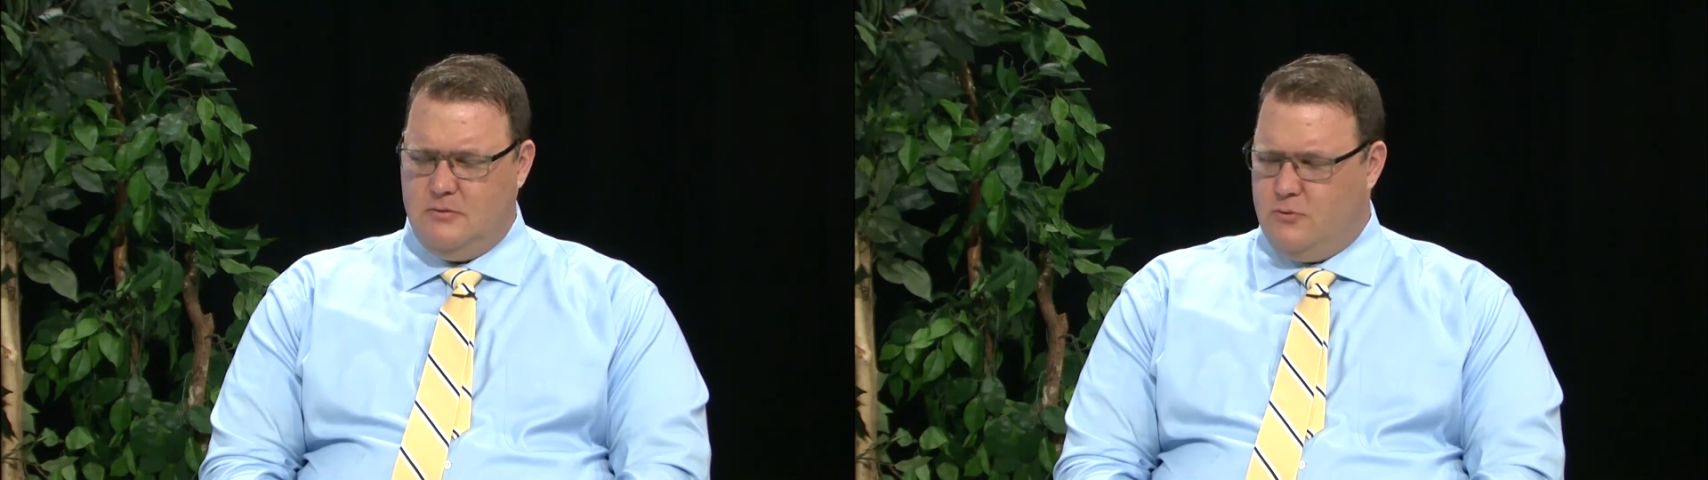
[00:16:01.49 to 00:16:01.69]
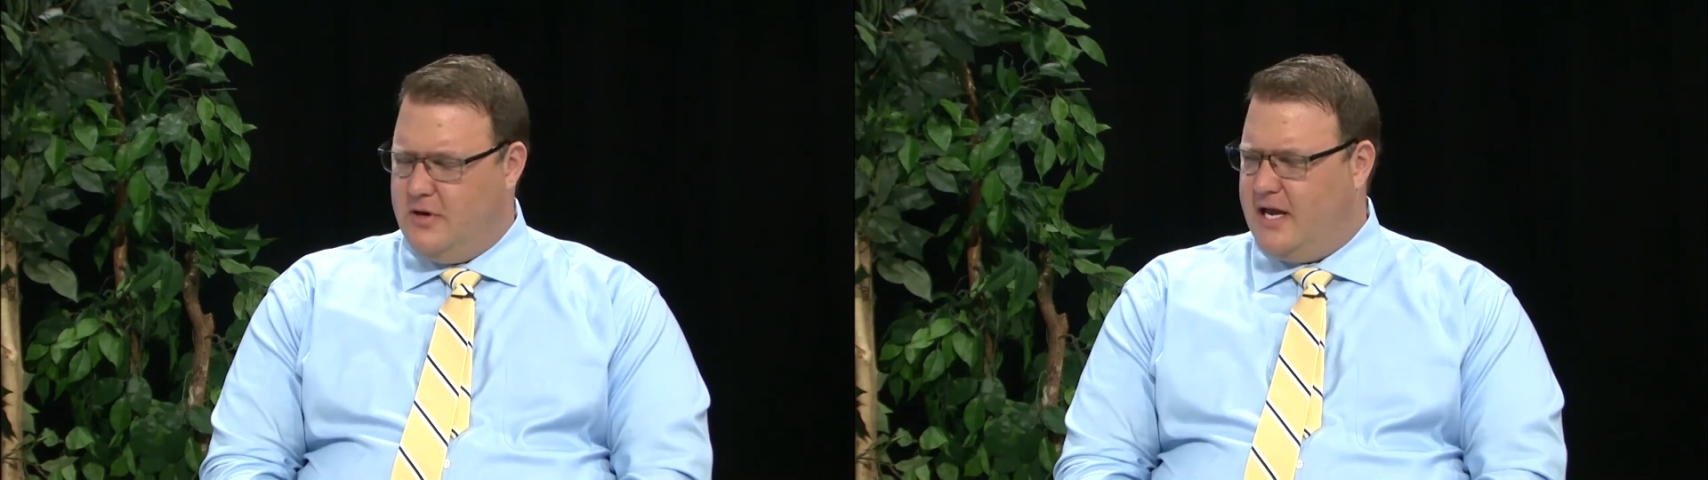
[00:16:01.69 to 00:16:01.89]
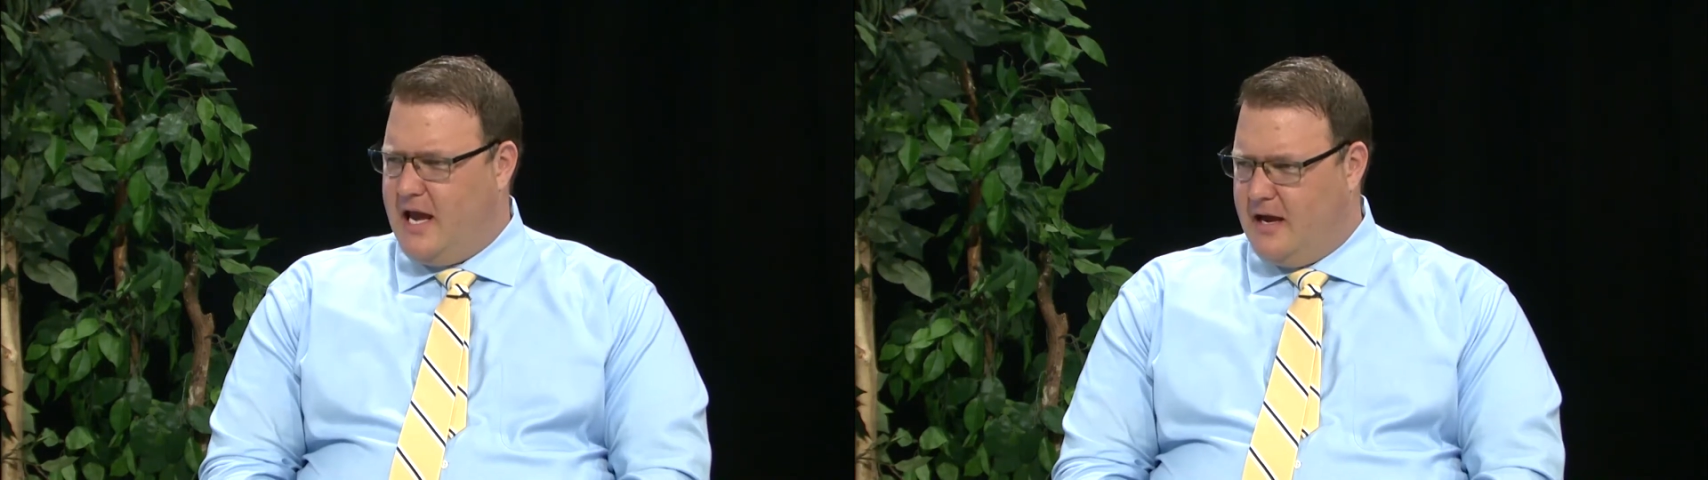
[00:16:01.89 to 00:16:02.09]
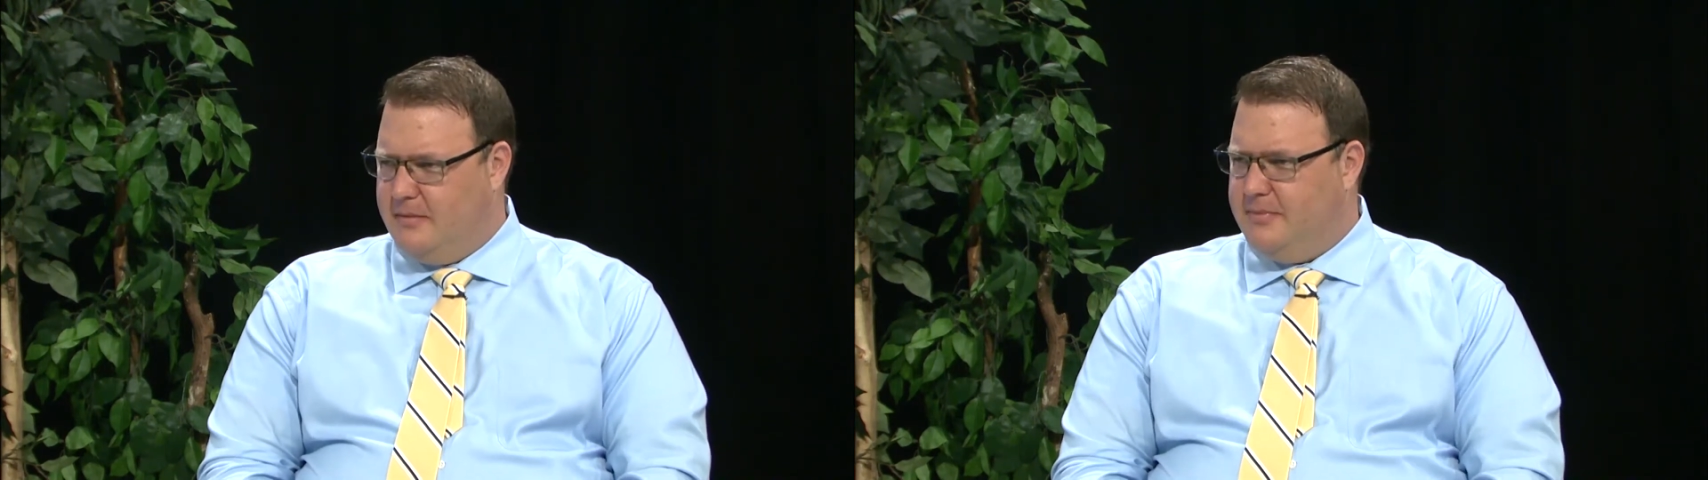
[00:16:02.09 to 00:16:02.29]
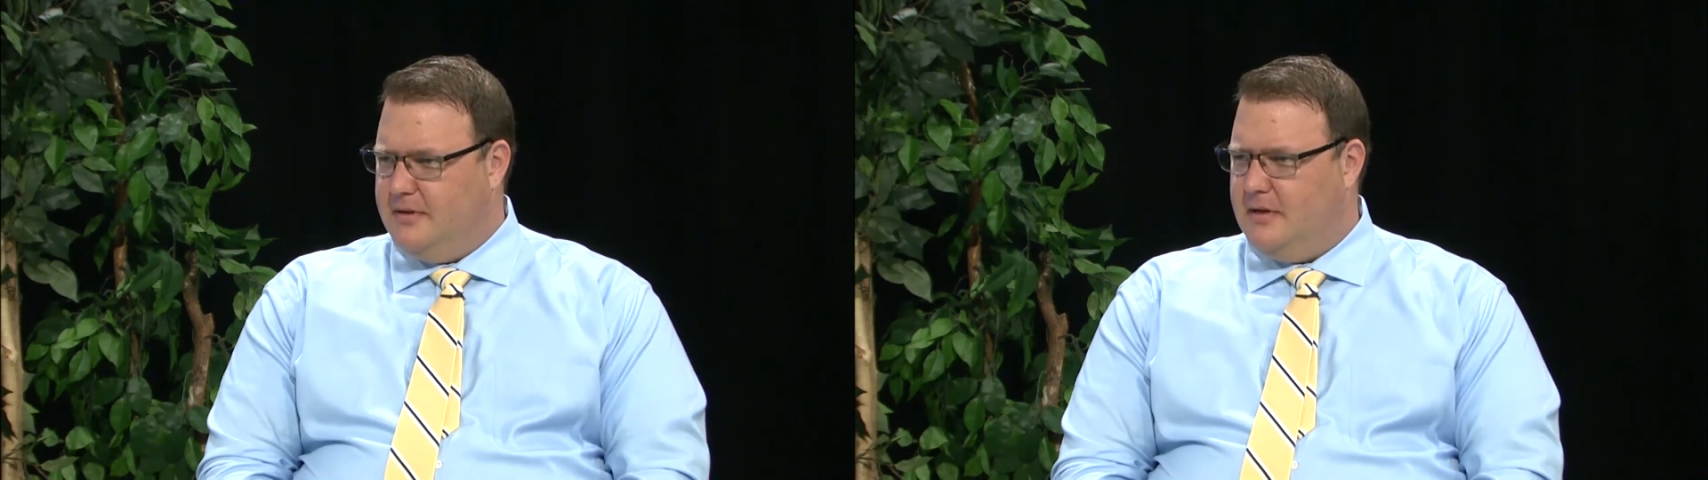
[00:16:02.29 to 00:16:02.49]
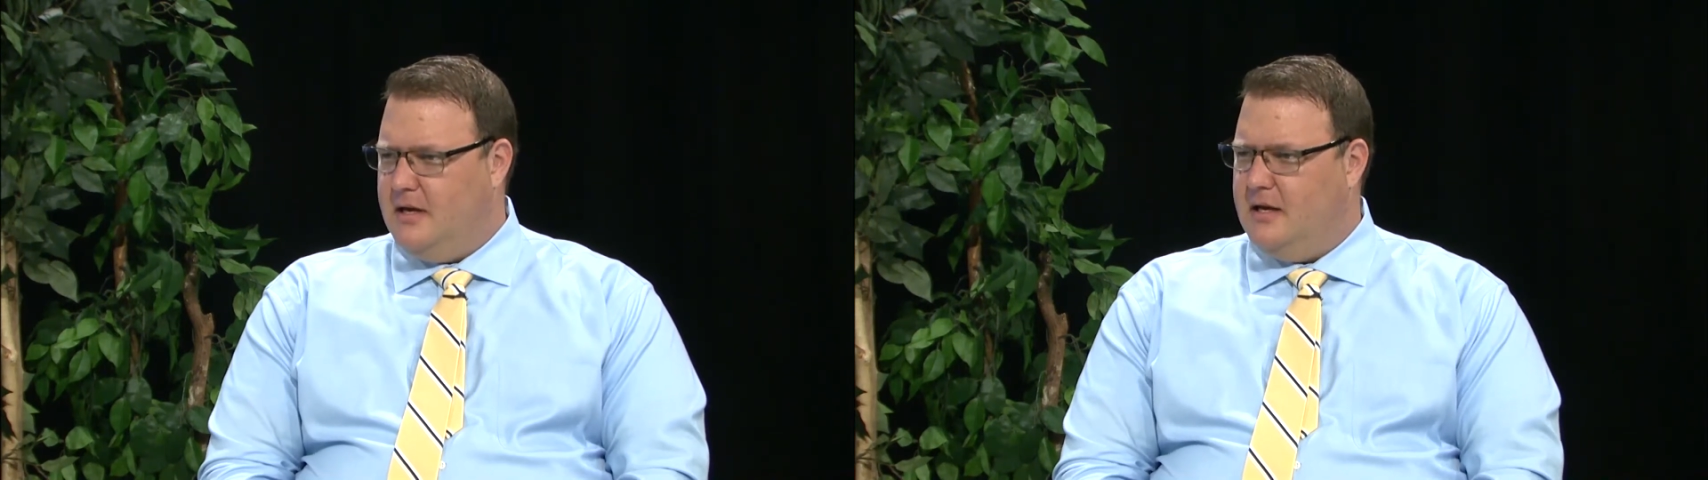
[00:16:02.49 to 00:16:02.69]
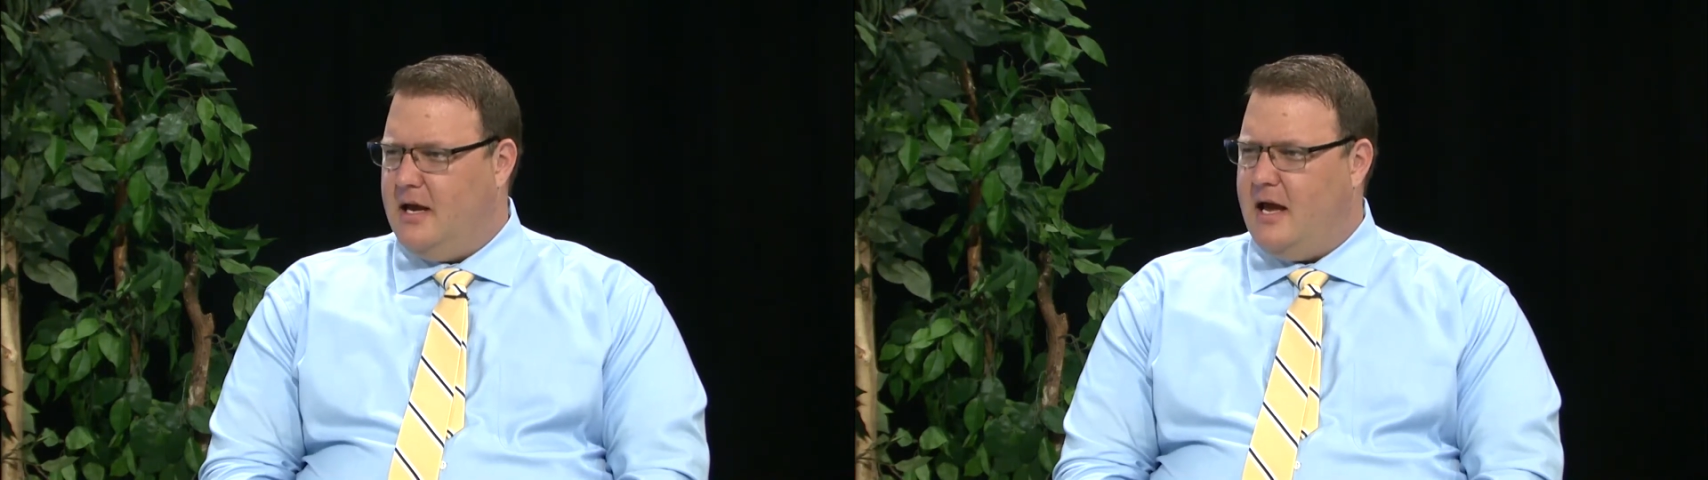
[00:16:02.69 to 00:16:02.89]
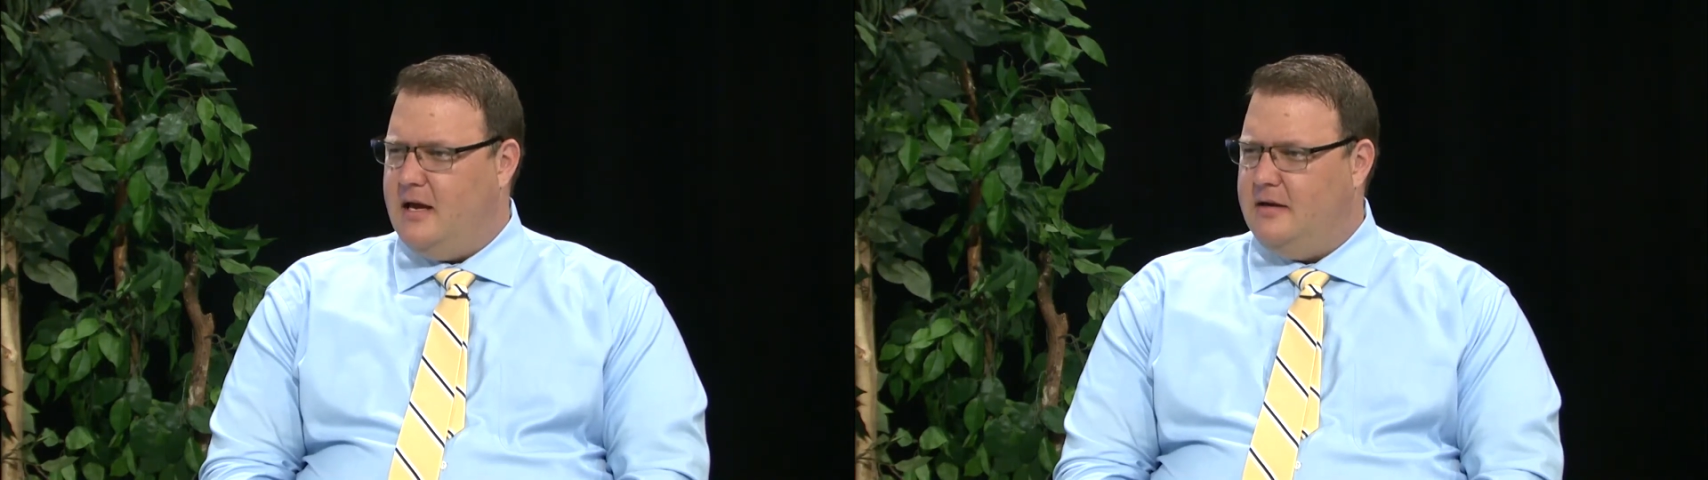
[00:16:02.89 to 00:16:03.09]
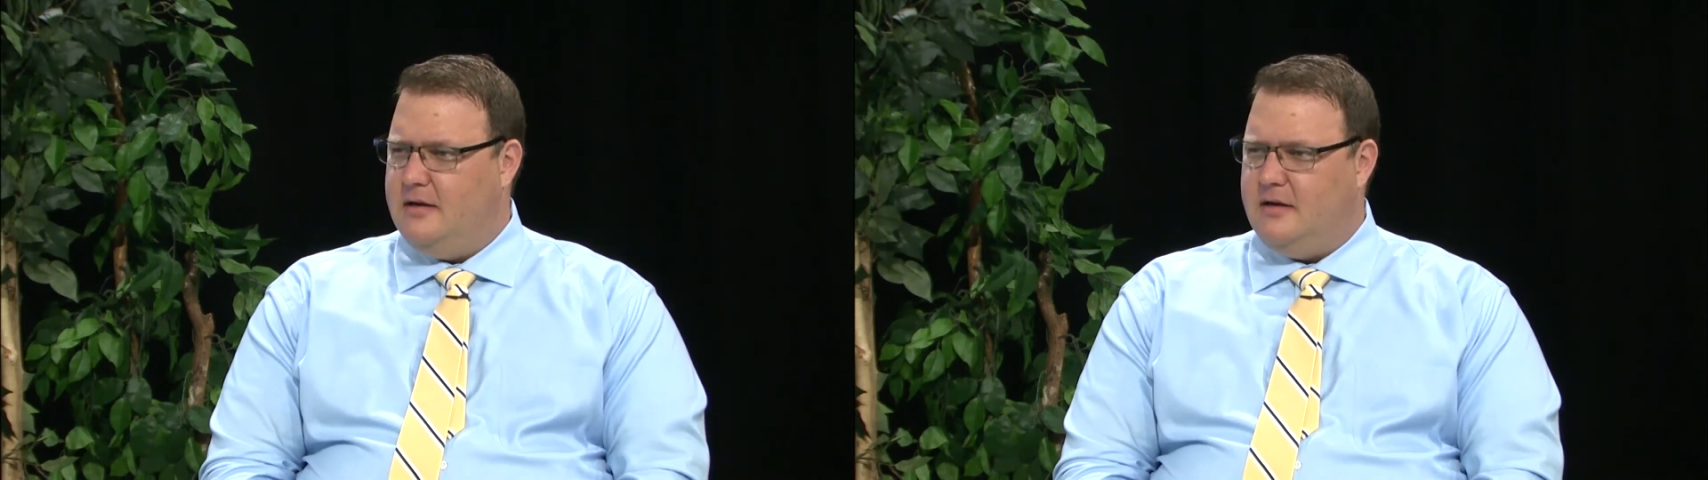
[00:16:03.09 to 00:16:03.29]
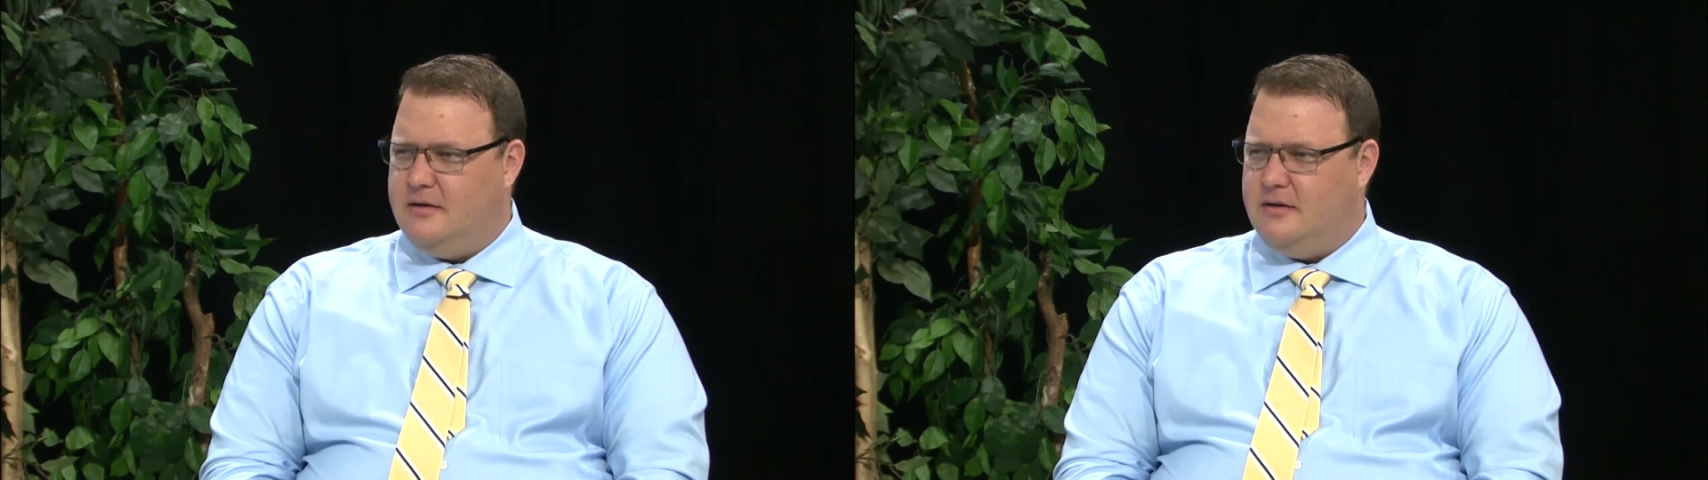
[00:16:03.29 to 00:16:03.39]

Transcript: were in camp and had